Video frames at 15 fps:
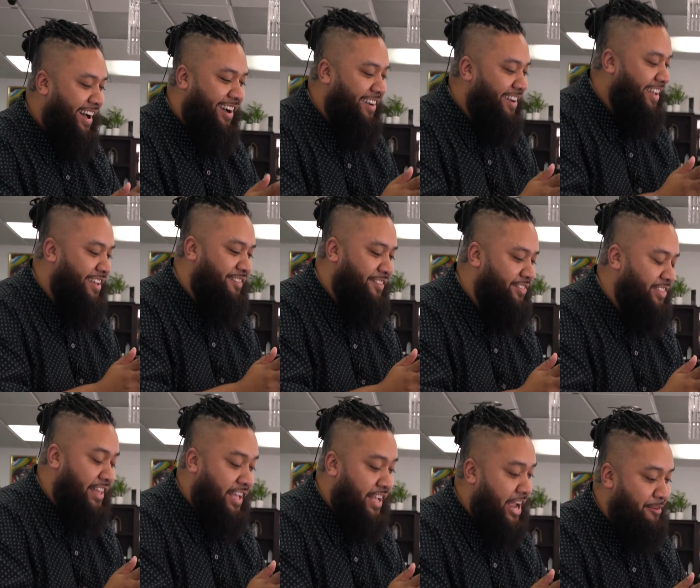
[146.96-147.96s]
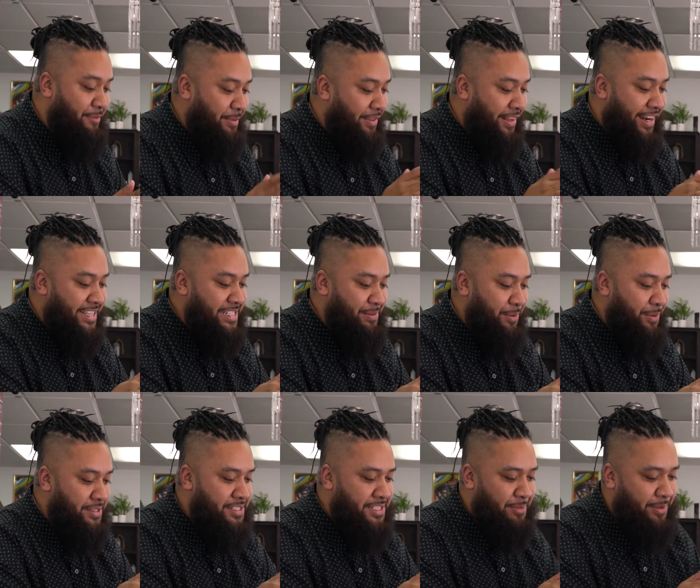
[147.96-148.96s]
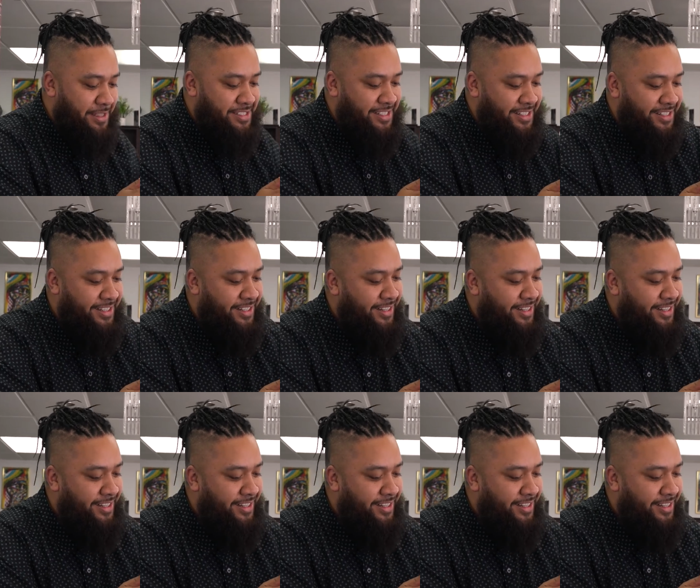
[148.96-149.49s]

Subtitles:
I can't remember the last time I went to sleep at 10.